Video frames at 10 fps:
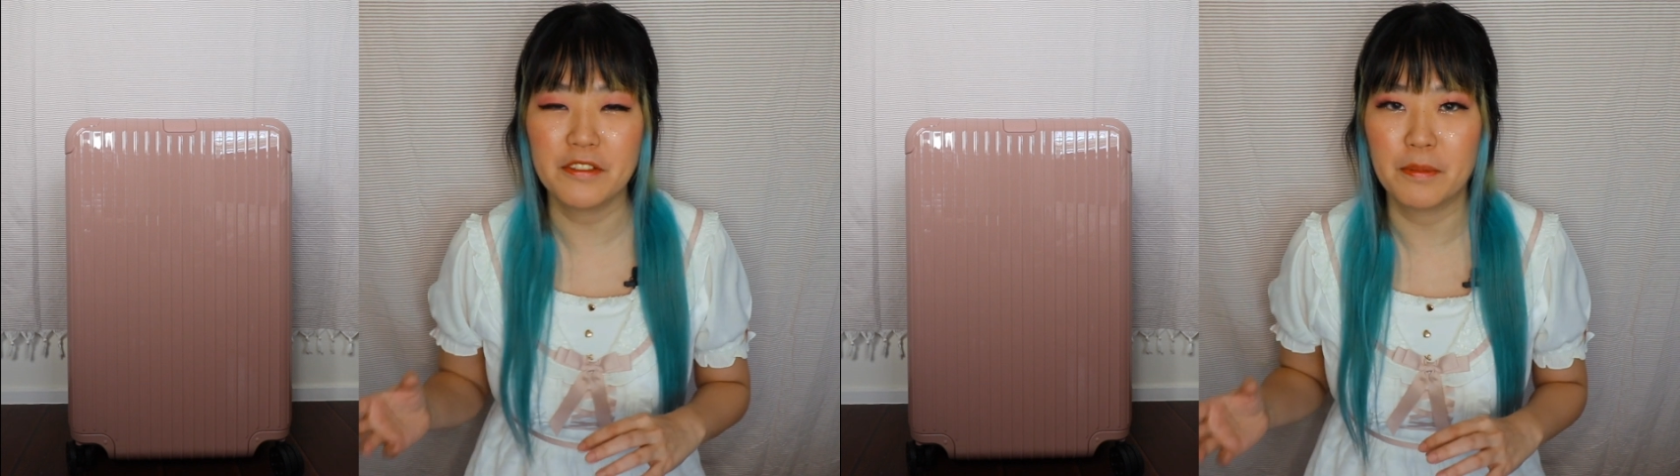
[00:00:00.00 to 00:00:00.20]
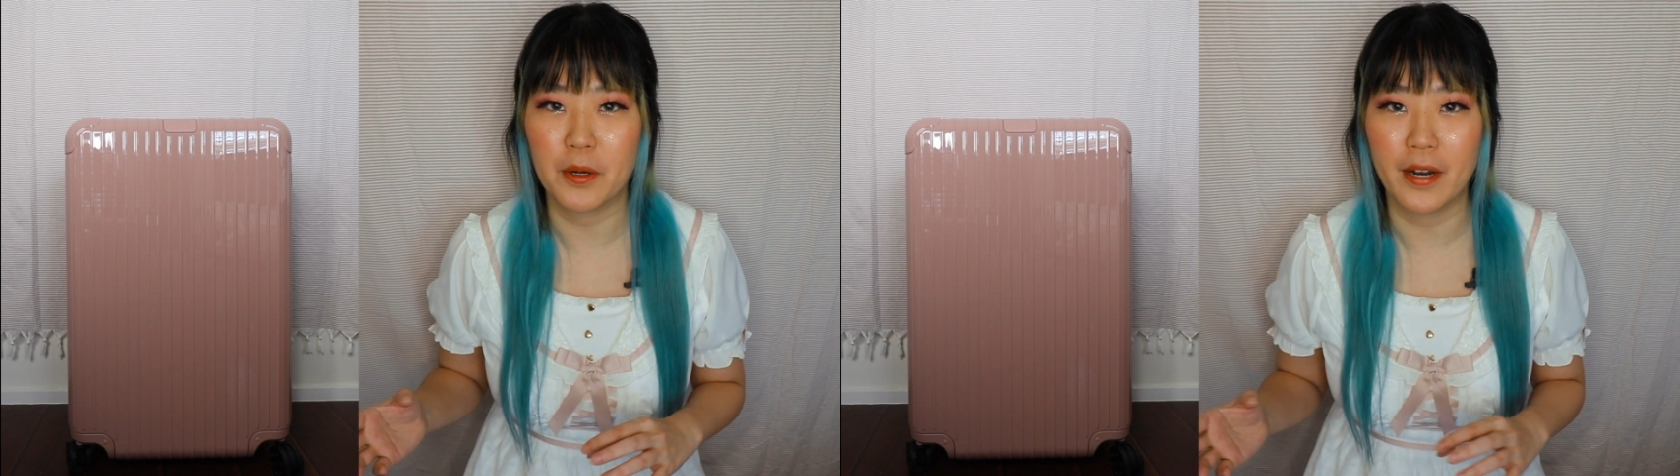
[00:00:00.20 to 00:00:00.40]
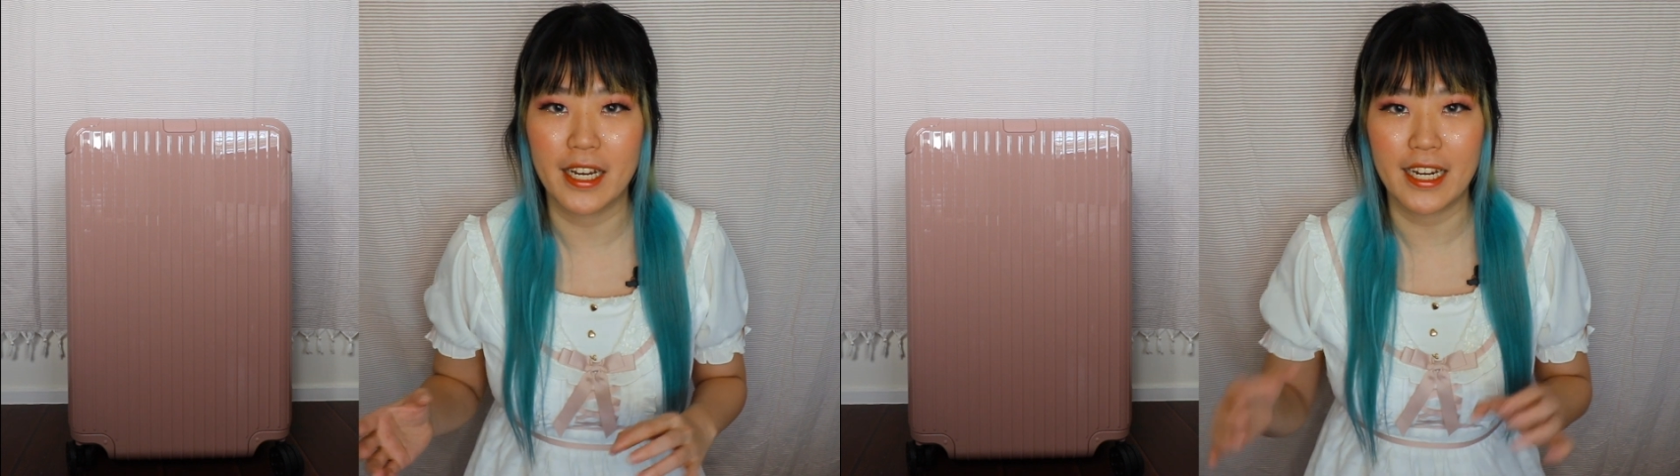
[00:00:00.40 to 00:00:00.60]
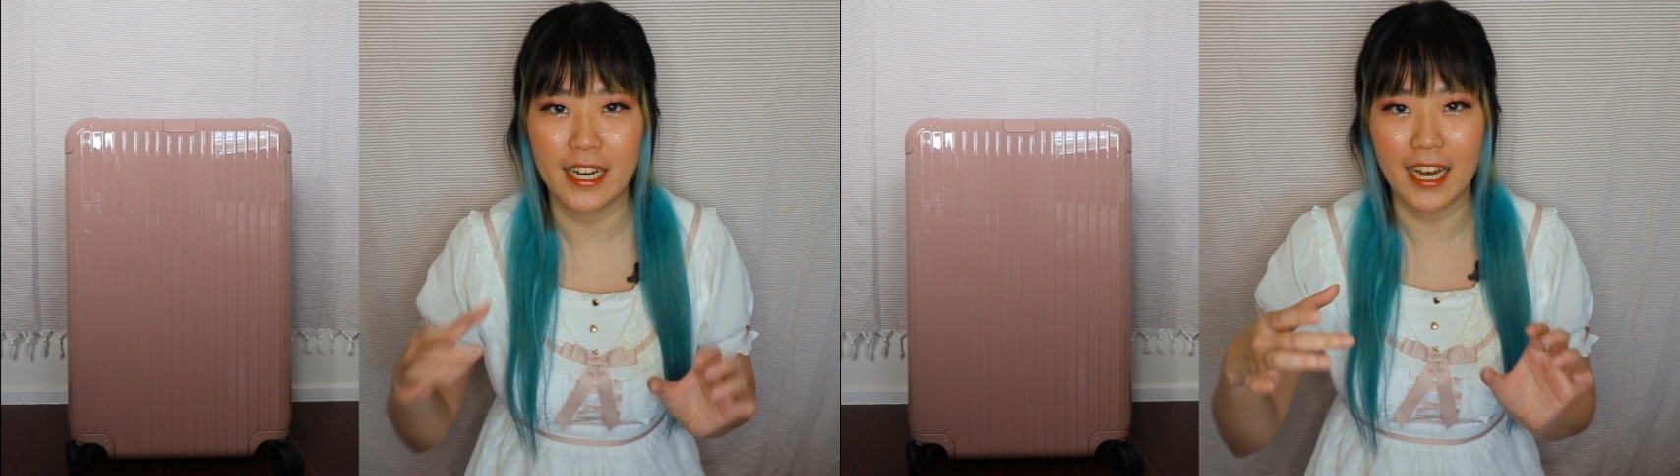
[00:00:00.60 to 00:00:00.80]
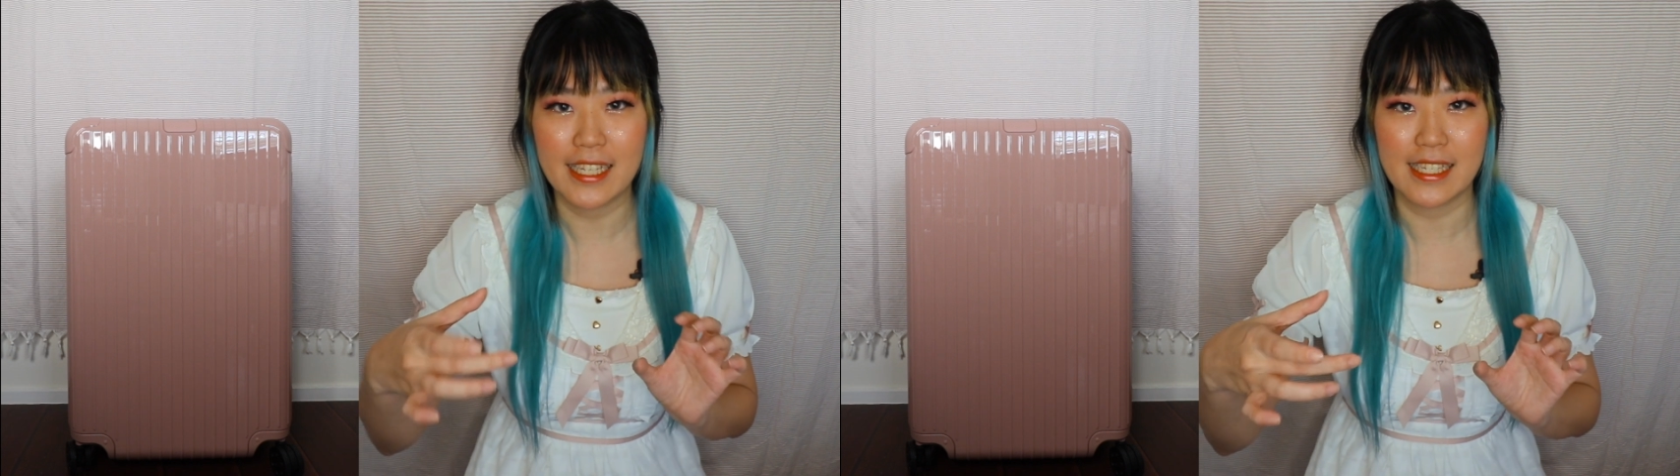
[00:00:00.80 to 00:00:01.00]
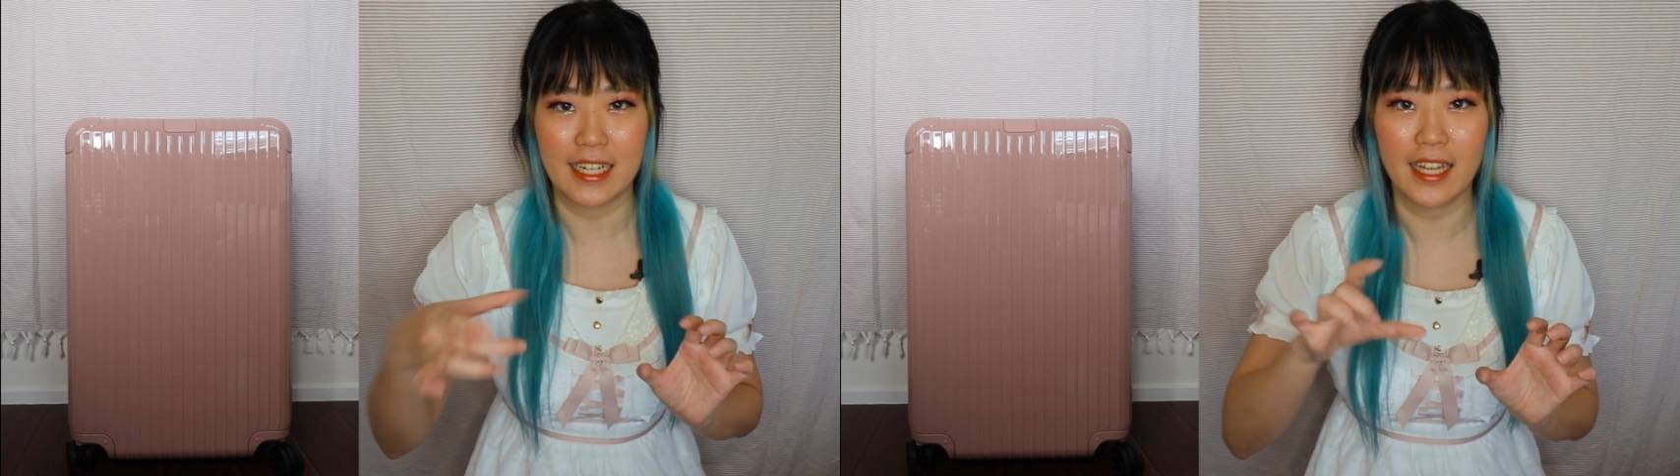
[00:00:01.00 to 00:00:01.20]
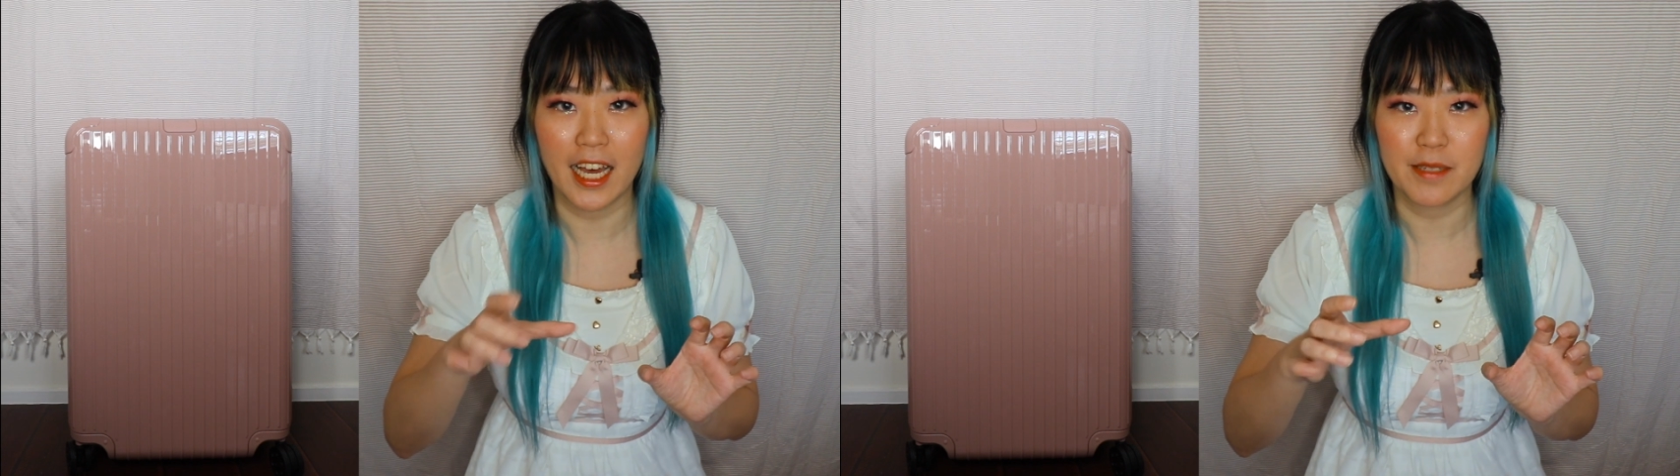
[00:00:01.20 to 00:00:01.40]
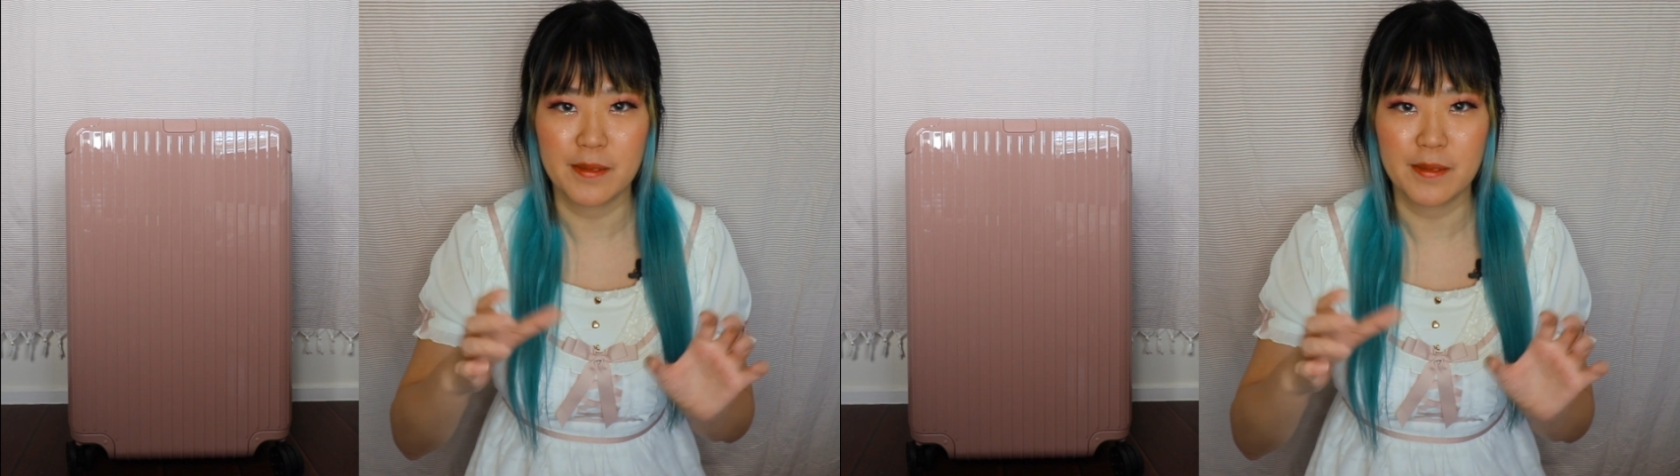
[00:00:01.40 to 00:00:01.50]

Rimowa has a clasp,